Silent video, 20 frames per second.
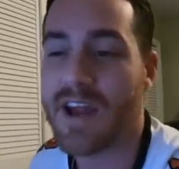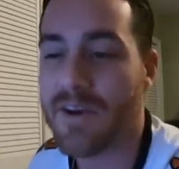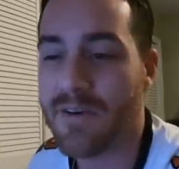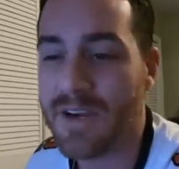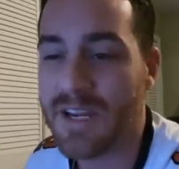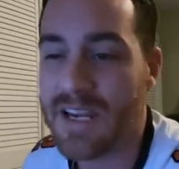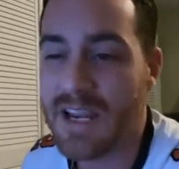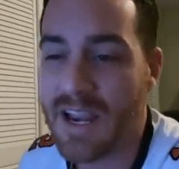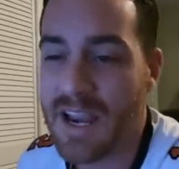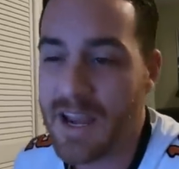
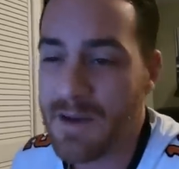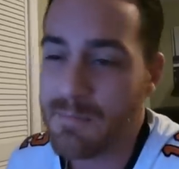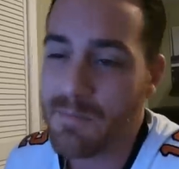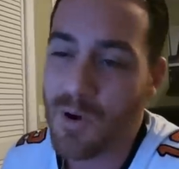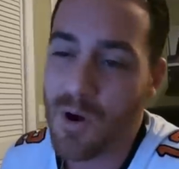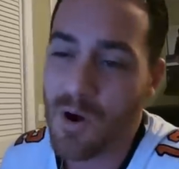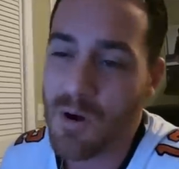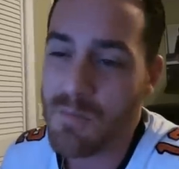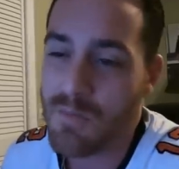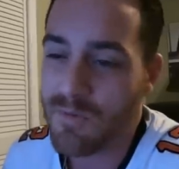Harry and
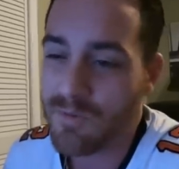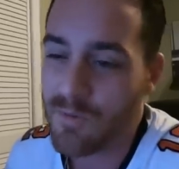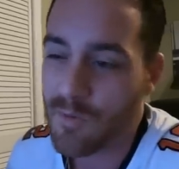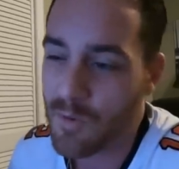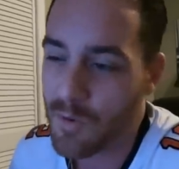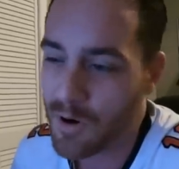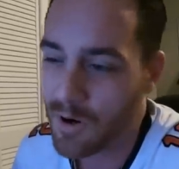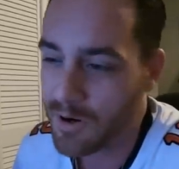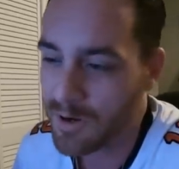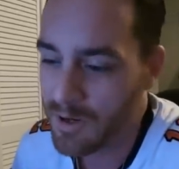Paul
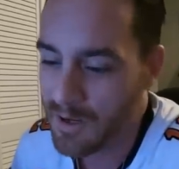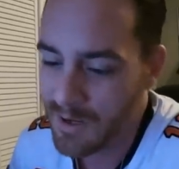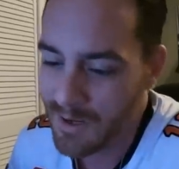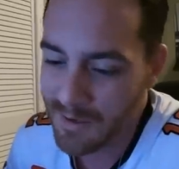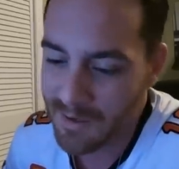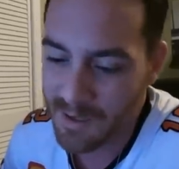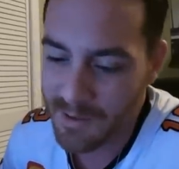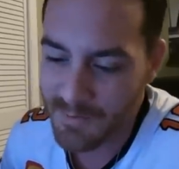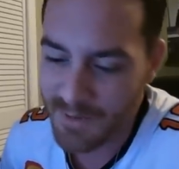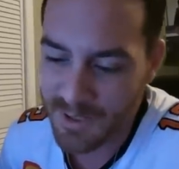before,
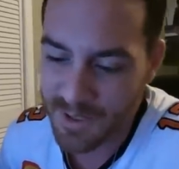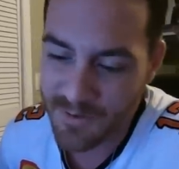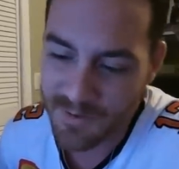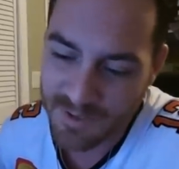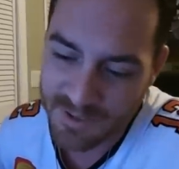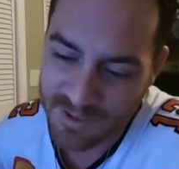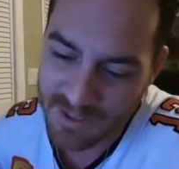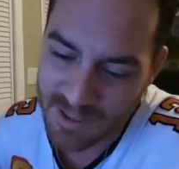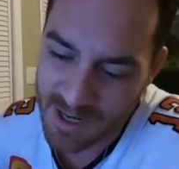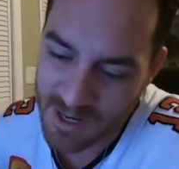let me know
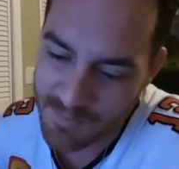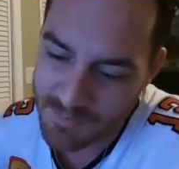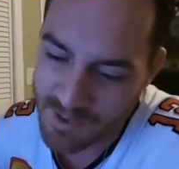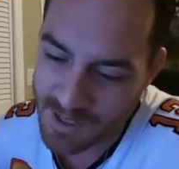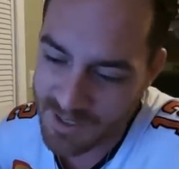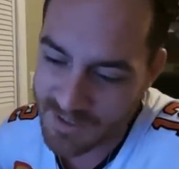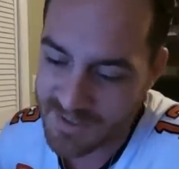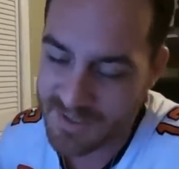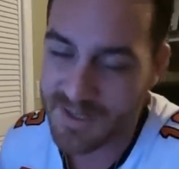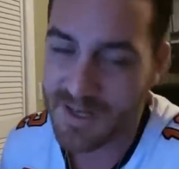in the
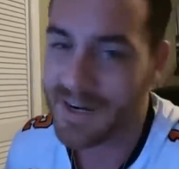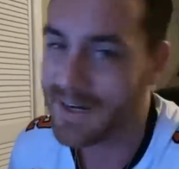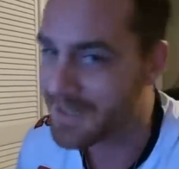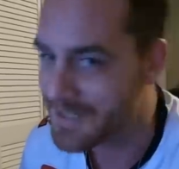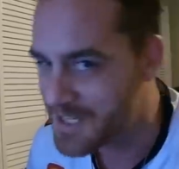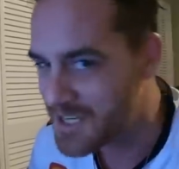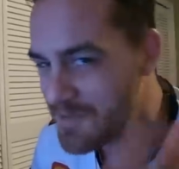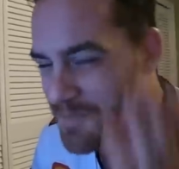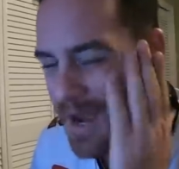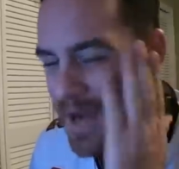comments, and I
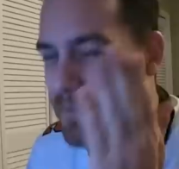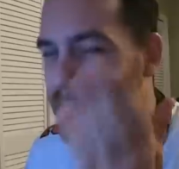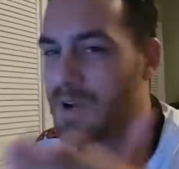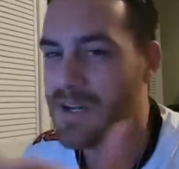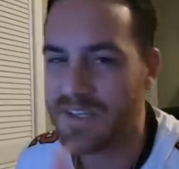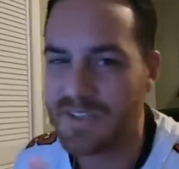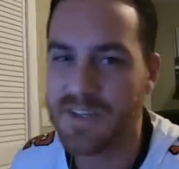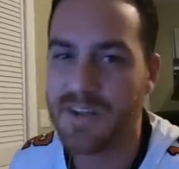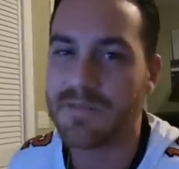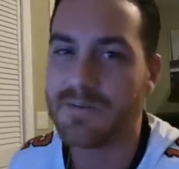can smack
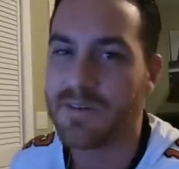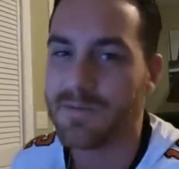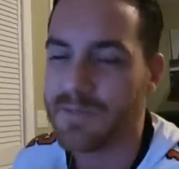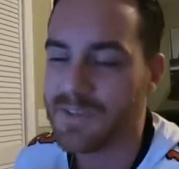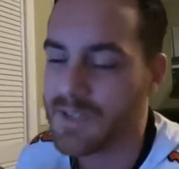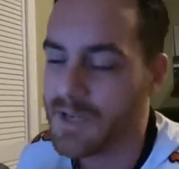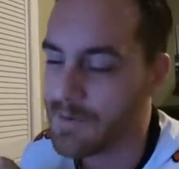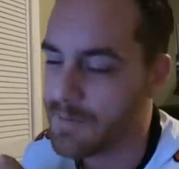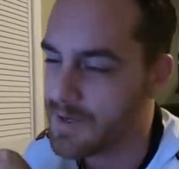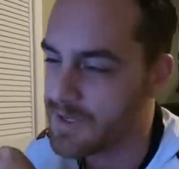myself
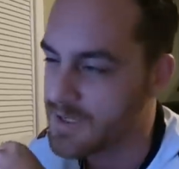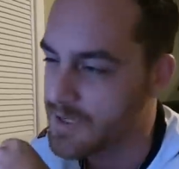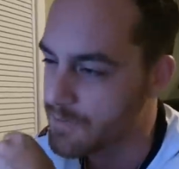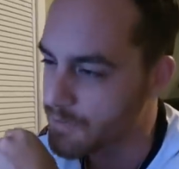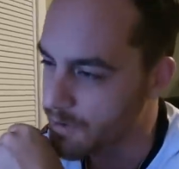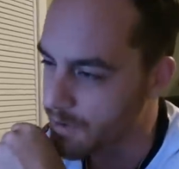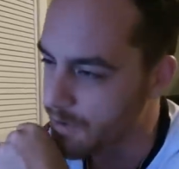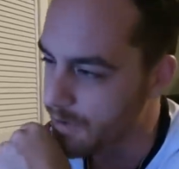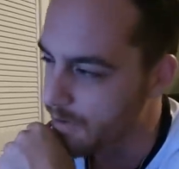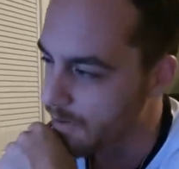every time I see
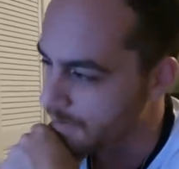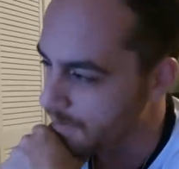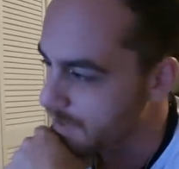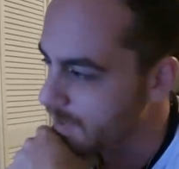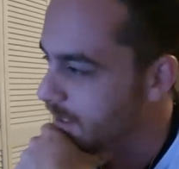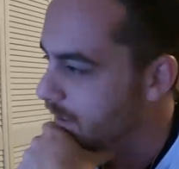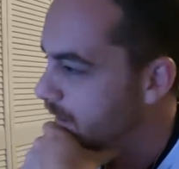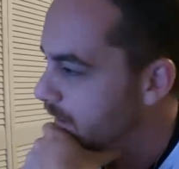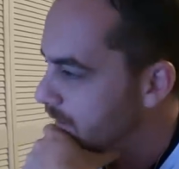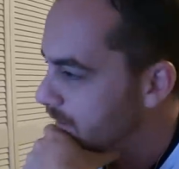one of
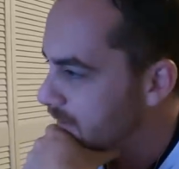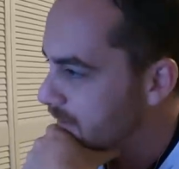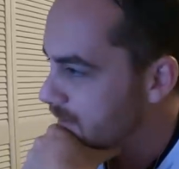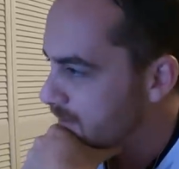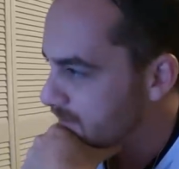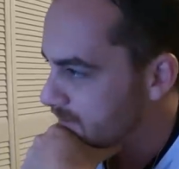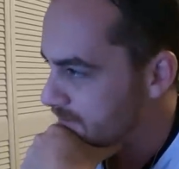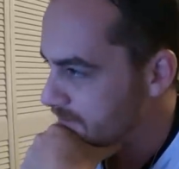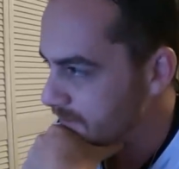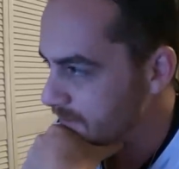those.
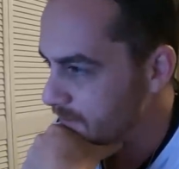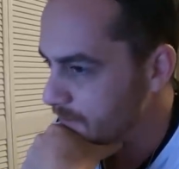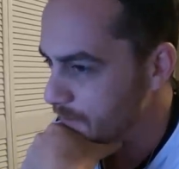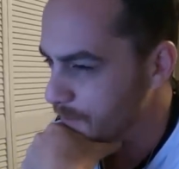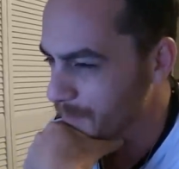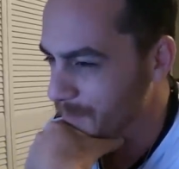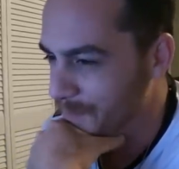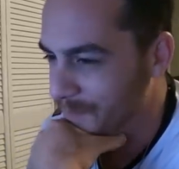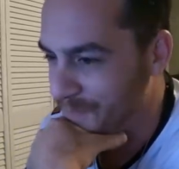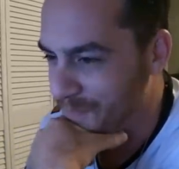
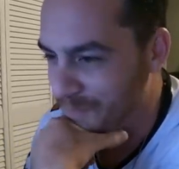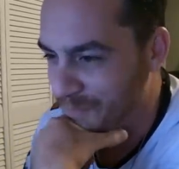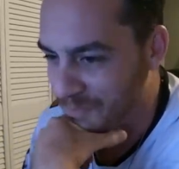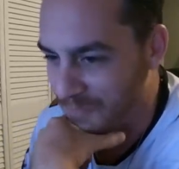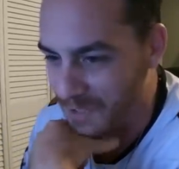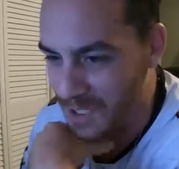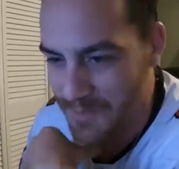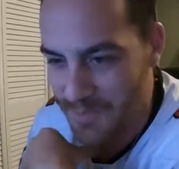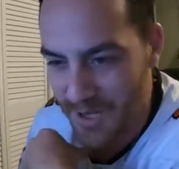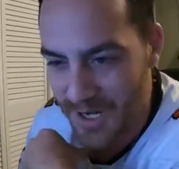So,
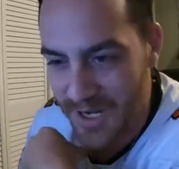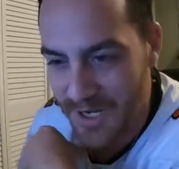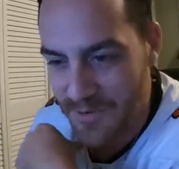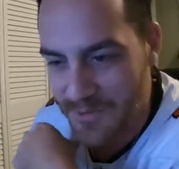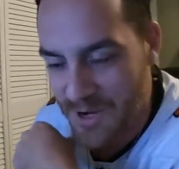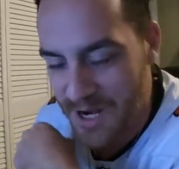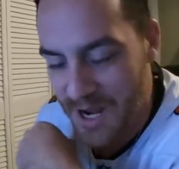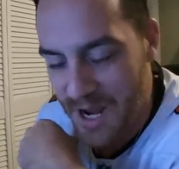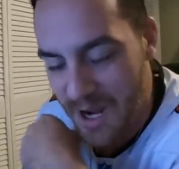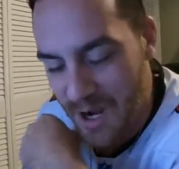but
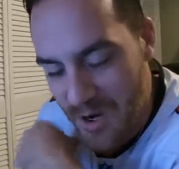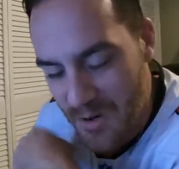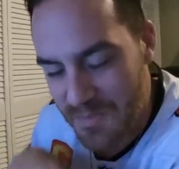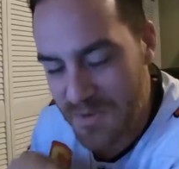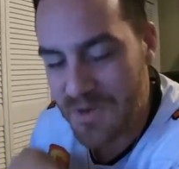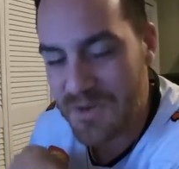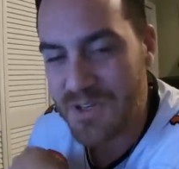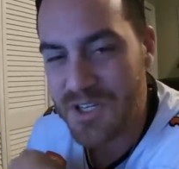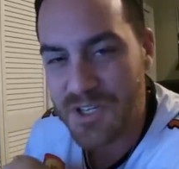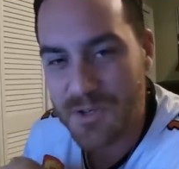anyway, I hope
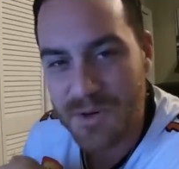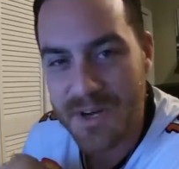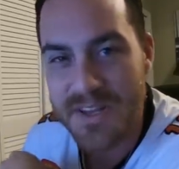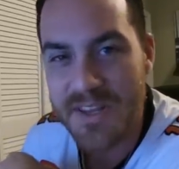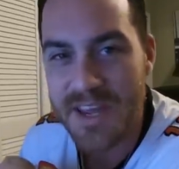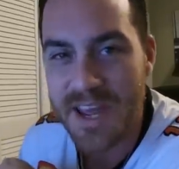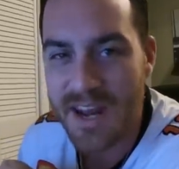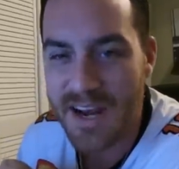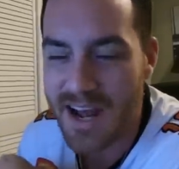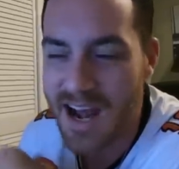you
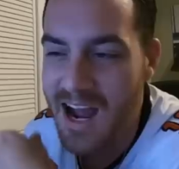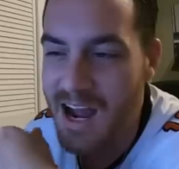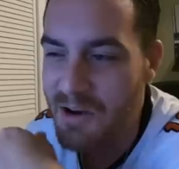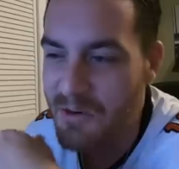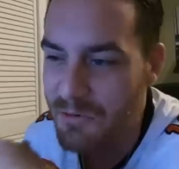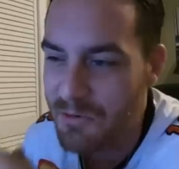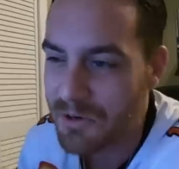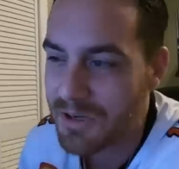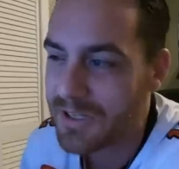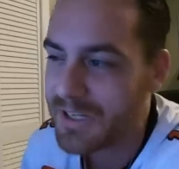enjoyed that. I
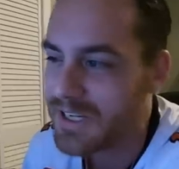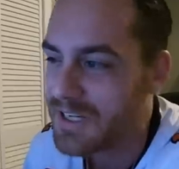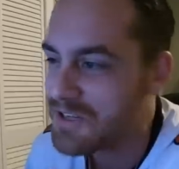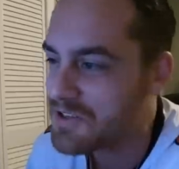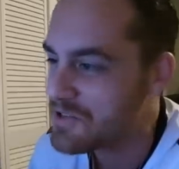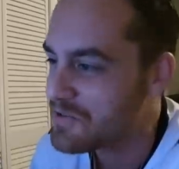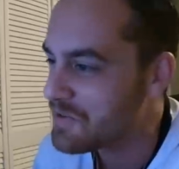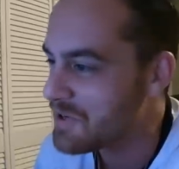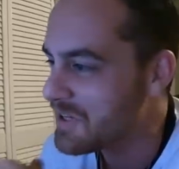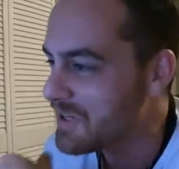really
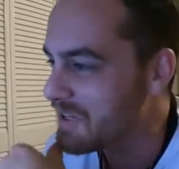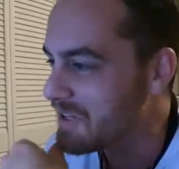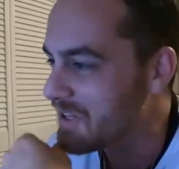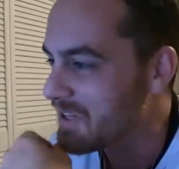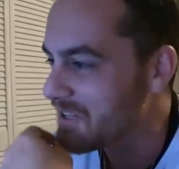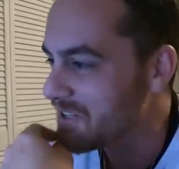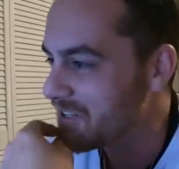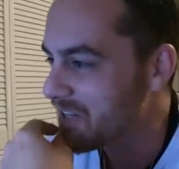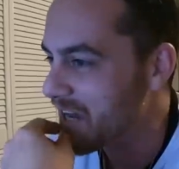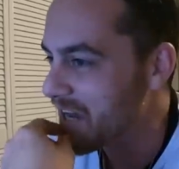enjoyed
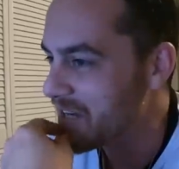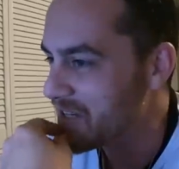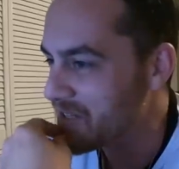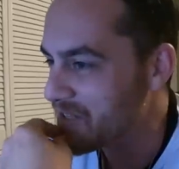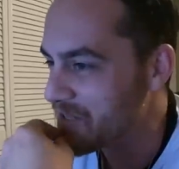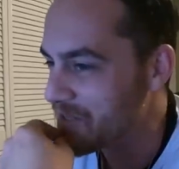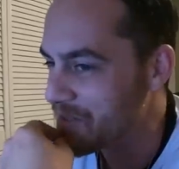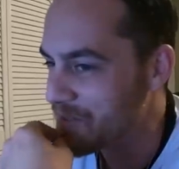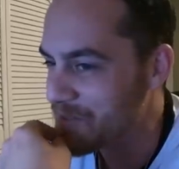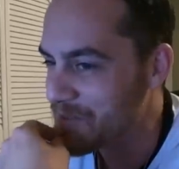these
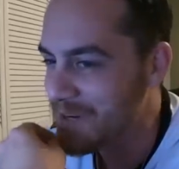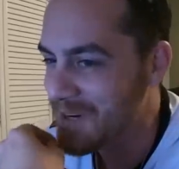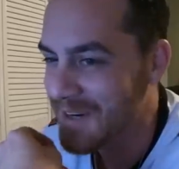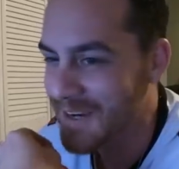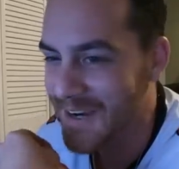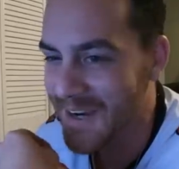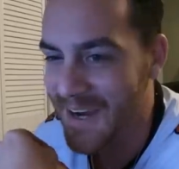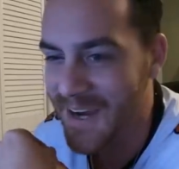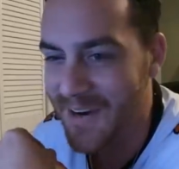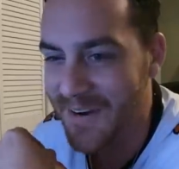last two
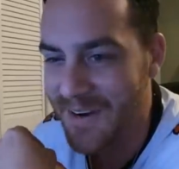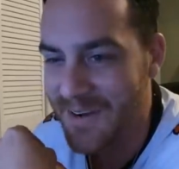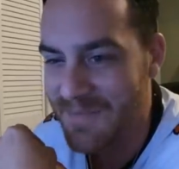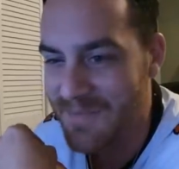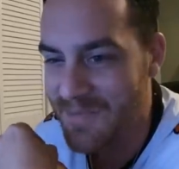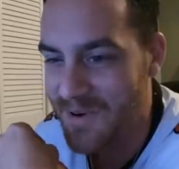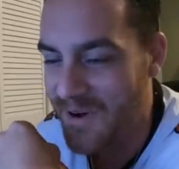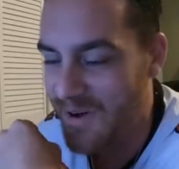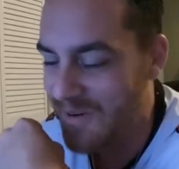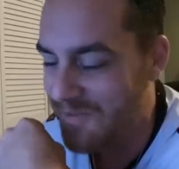Harry
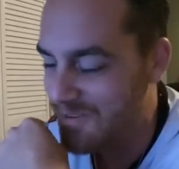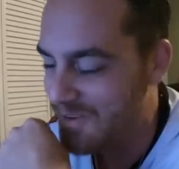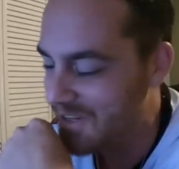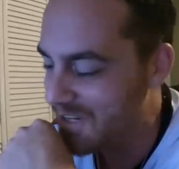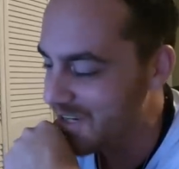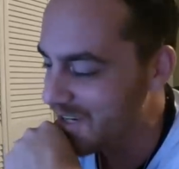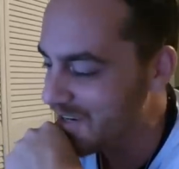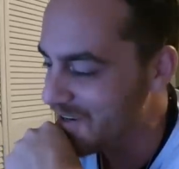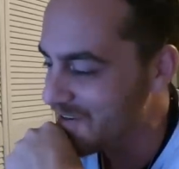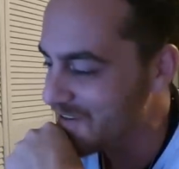and Paul
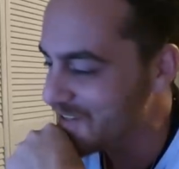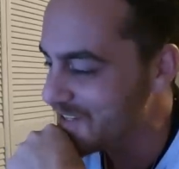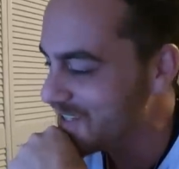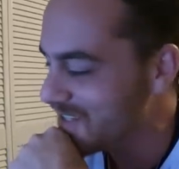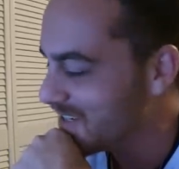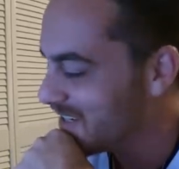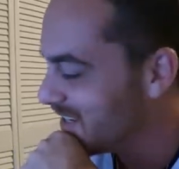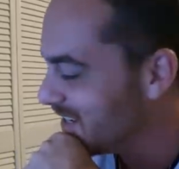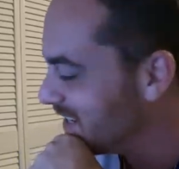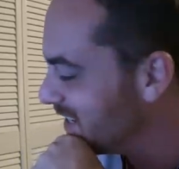videos.